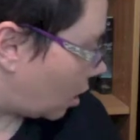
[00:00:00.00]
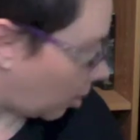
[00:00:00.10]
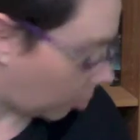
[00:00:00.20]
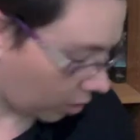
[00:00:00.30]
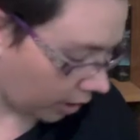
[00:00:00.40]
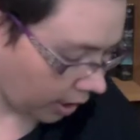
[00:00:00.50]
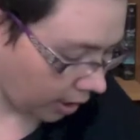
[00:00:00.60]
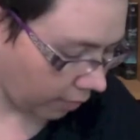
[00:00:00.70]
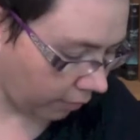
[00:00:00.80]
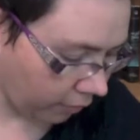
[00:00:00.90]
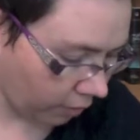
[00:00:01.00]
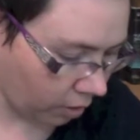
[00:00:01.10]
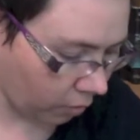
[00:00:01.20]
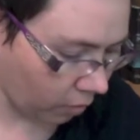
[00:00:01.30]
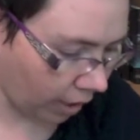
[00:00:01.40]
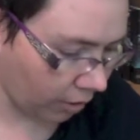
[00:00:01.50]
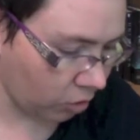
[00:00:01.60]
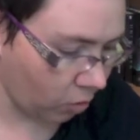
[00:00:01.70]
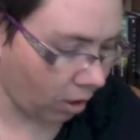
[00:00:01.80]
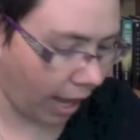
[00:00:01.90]
I believe that we're down
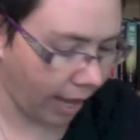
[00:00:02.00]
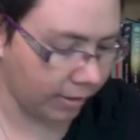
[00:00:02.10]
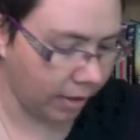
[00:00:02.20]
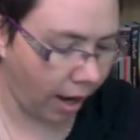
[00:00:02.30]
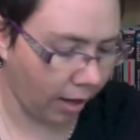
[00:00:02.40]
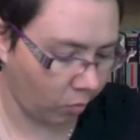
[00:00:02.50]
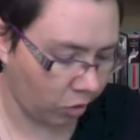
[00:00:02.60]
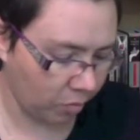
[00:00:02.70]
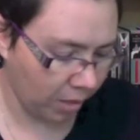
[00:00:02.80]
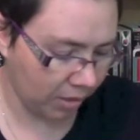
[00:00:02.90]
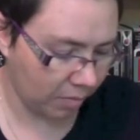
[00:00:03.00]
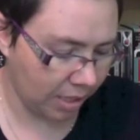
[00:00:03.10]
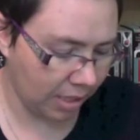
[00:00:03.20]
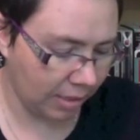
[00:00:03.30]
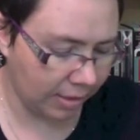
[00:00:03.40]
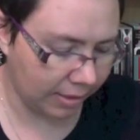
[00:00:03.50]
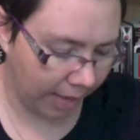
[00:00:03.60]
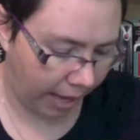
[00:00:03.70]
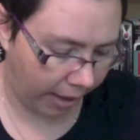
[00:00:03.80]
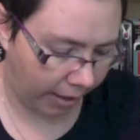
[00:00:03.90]
to our last item, which makes me
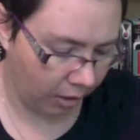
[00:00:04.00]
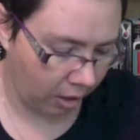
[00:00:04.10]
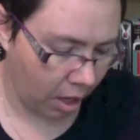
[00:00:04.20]
sad.